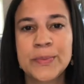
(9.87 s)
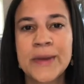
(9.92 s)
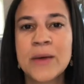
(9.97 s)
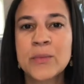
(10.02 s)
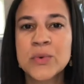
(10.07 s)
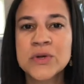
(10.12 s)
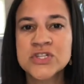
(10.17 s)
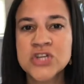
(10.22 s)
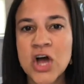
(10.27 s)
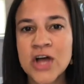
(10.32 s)
and
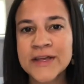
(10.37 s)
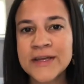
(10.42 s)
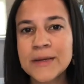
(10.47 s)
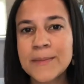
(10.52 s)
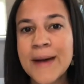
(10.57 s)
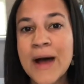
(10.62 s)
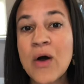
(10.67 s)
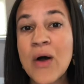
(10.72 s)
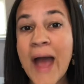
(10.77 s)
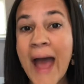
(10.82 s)
we're talking
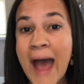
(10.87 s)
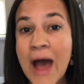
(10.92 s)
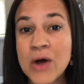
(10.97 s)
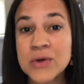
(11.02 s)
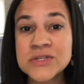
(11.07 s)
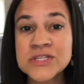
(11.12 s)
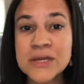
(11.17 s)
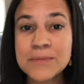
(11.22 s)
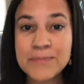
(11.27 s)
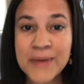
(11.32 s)
about how
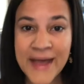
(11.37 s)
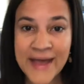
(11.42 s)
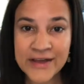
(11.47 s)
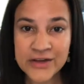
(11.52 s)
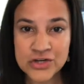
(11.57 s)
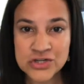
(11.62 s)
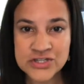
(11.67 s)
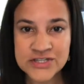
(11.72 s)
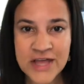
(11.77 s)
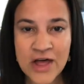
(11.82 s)
to pay
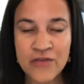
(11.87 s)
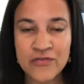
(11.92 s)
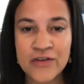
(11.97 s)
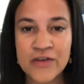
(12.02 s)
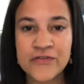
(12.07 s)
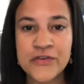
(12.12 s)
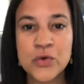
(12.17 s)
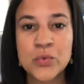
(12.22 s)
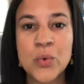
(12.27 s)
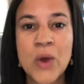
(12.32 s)
yourself
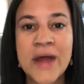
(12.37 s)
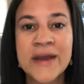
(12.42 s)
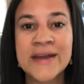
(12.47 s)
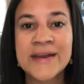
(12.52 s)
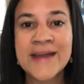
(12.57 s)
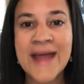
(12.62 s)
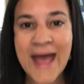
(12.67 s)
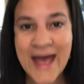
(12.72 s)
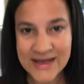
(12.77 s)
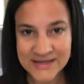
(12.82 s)
if you run
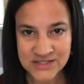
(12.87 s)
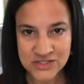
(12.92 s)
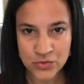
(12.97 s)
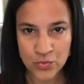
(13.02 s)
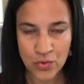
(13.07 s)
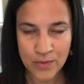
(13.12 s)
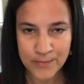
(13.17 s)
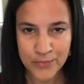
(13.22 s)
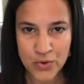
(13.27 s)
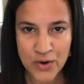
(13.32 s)
an S
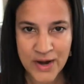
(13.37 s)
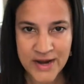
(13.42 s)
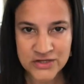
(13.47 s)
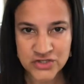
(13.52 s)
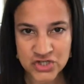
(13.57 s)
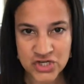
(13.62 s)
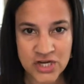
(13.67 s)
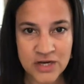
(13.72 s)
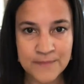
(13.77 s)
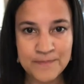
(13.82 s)

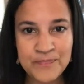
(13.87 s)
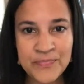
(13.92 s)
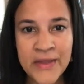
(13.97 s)
corporation.